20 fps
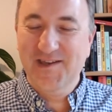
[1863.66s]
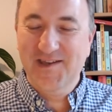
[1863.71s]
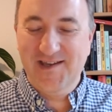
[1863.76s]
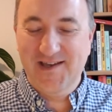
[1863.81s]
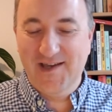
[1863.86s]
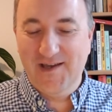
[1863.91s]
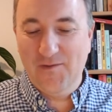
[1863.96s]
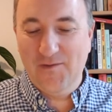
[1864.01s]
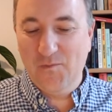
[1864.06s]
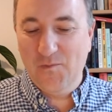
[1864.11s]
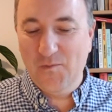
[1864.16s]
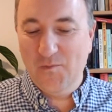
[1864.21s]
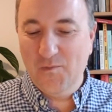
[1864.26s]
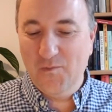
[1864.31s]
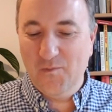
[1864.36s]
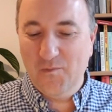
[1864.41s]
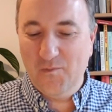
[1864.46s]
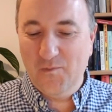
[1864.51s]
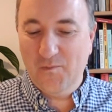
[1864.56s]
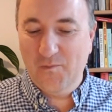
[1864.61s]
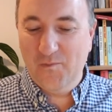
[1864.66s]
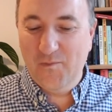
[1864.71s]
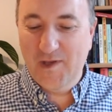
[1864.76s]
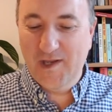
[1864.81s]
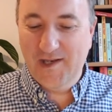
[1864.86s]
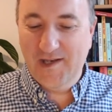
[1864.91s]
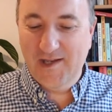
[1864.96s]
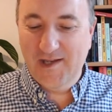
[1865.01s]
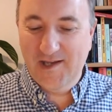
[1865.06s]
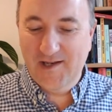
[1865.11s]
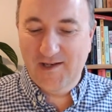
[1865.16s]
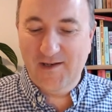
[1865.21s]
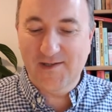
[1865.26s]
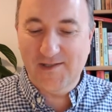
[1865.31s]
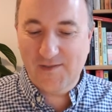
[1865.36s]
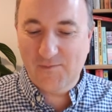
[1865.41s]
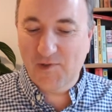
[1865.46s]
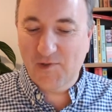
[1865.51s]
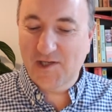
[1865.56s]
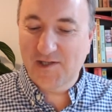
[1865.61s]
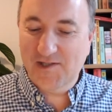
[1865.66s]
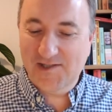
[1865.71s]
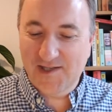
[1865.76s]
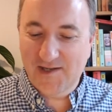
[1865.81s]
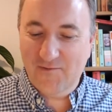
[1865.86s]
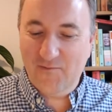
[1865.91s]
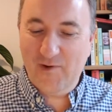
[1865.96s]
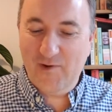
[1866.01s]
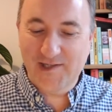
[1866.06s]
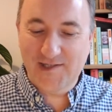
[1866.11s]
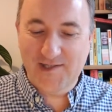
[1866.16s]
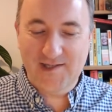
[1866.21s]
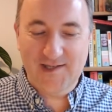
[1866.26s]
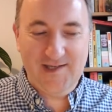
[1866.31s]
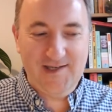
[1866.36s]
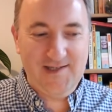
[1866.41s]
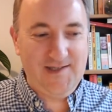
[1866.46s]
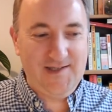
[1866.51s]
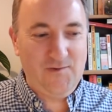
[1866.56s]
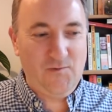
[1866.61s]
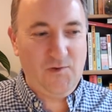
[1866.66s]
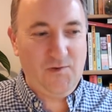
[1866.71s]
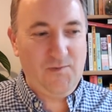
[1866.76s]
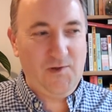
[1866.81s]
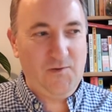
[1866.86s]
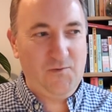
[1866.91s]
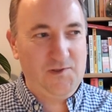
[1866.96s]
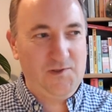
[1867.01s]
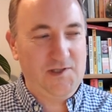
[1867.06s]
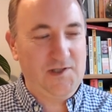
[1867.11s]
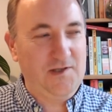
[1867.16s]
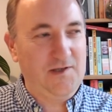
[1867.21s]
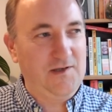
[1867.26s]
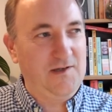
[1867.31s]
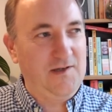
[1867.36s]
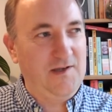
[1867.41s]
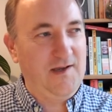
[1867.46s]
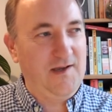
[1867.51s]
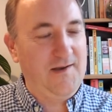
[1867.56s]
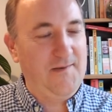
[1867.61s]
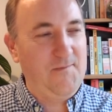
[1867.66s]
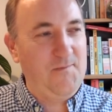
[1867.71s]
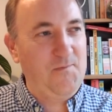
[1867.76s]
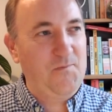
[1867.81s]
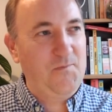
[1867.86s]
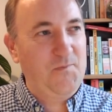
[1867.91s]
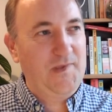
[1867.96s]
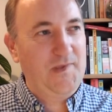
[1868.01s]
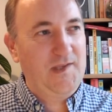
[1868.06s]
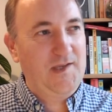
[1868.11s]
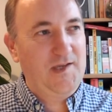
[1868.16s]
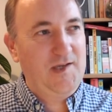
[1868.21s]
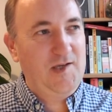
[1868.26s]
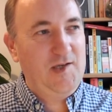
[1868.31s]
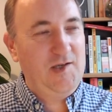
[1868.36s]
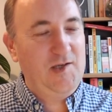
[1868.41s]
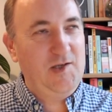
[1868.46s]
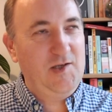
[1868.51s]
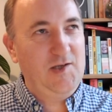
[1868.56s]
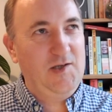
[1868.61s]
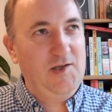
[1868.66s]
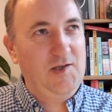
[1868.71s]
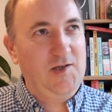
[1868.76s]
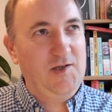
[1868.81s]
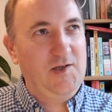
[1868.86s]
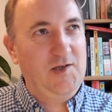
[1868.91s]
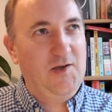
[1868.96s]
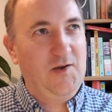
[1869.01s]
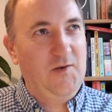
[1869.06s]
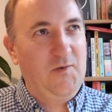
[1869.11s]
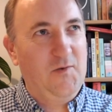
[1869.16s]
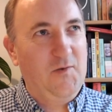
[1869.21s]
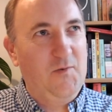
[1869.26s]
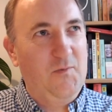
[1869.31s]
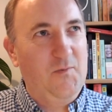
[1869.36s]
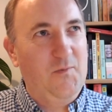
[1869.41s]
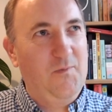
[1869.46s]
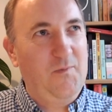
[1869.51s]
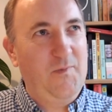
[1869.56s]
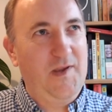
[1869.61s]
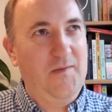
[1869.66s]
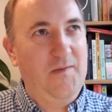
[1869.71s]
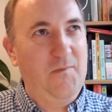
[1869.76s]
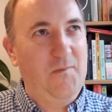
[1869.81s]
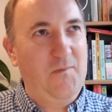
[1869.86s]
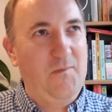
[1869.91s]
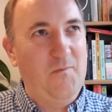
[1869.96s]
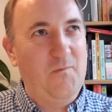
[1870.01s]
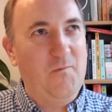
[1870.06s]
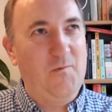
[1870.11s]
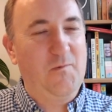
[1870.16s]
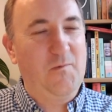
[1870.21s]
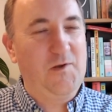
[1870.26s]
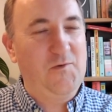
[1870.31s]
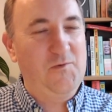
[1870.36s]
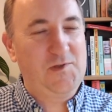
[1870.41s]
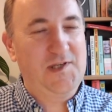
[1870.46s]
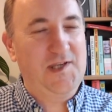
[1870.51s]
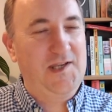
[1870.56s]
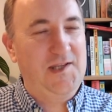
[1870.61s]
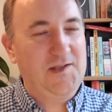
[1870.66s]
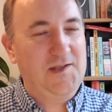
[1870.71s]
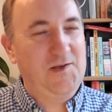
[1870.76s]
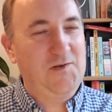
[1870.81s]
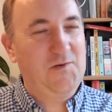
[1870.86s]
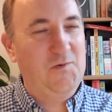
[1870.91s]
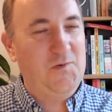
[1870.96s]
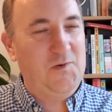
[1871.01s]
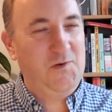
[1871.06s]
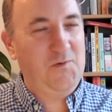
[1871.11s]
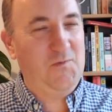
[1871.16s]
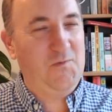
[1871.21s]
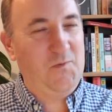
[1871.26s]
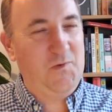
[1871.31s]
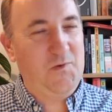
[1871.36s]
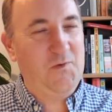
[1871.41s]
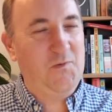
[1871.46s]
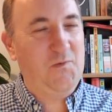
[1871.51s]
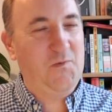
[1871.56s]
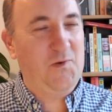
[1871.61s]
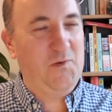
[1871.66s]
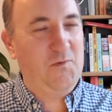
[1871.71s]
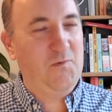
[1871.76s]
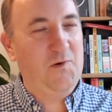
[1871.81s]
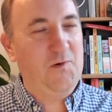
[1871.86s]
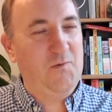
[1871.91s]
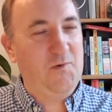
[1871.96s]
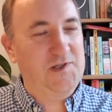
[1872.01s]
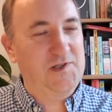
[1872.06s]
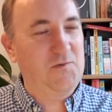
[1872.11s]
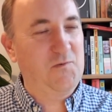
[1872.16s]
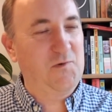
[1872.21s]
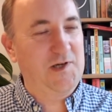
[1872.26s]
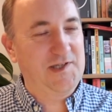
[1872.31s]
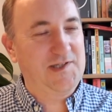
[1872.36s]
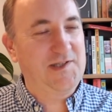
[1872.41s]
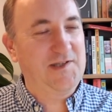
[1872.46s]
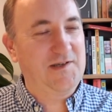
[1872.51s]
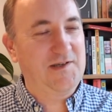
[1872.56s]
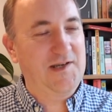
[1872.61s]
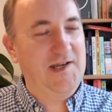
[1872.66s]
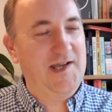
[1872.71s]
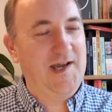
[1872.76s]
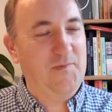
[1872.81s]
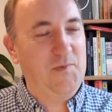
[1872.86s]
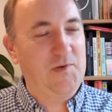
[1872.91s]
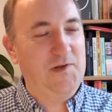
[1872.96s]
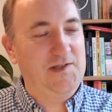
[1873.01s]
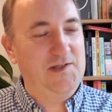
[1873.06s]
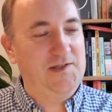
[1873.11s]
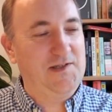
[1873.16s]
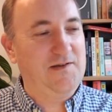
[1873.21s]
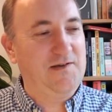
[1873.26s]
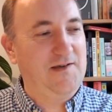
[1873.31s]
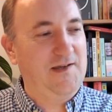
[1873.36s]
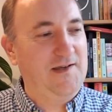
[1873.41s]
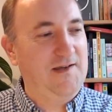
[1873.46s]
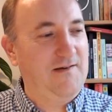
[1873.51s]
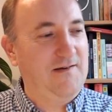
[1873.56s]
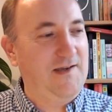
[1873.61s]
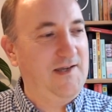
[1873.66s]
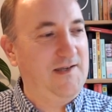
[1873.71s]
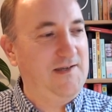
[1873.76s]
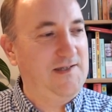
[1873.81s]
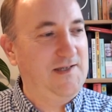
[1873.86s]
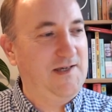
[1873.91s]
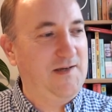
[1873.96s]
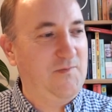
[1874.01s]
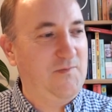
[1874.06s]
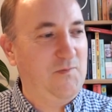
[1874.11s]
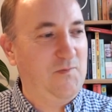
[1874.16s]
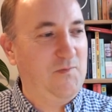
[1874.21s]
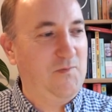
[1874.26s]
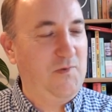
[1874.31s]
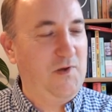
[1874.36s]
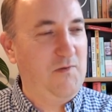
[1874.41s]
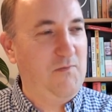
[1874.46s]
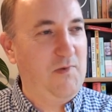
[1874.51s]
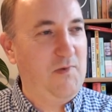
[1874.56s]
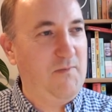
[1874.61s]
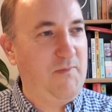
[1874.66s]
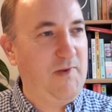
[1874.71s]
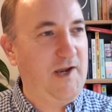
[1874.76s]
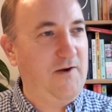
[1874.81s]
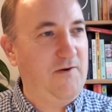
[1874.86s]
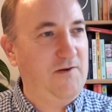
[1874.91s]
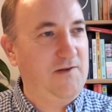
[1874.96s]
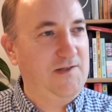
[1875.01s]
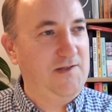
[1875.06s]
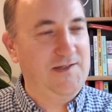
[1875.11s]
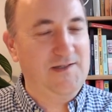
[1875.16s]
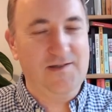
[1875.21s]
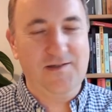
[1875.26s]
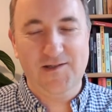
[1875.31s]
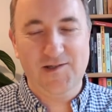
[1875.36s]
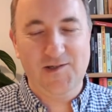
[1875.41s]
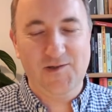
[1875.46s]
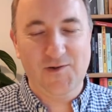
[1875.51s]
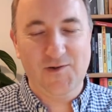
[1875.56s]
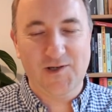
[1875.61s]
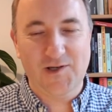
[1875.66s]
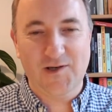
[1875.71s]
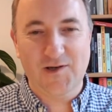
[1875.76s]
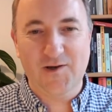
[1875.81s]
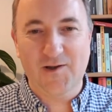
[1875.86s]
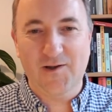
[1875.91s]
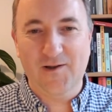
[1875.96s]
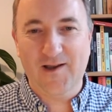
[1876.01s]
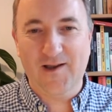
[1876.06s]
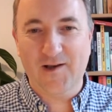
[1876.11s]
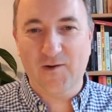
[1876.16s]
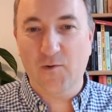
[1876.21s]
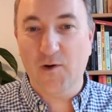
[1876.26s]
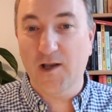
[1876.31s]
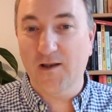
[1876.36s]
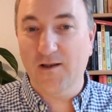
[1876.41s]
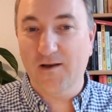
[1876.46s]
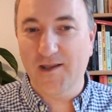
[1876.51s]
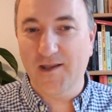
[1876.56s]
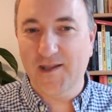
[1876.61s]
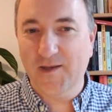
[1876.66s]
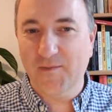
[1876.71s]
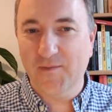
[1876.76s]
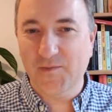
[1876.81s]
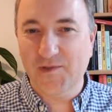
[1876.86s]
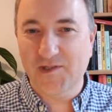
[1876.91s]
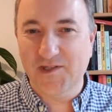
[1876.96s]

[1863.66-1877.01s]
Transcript: And something you said resonated with me was that, you were saying that you thought, well, what's the worst that can happen is I end up at my parents, and, you know, I quite like them.